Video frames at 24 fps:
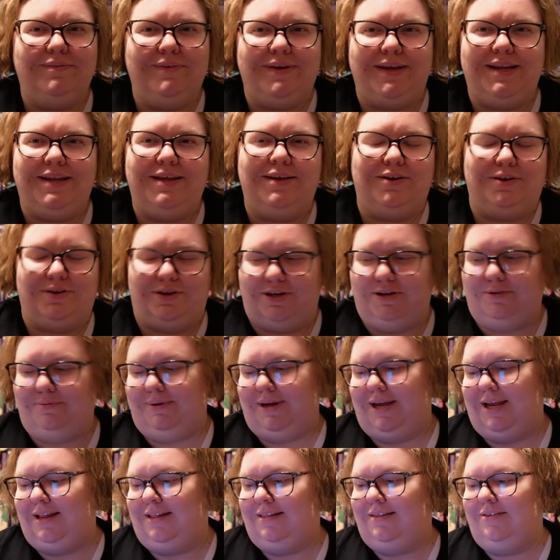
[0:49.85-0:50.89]
reading on
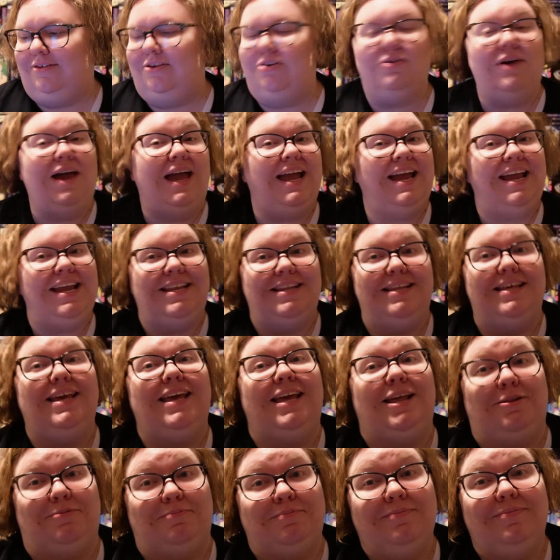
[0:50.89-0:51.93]
Goodreads to
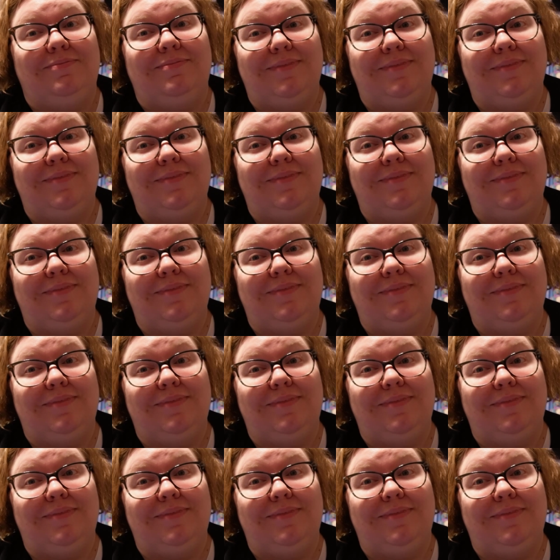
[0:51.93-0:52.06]
18.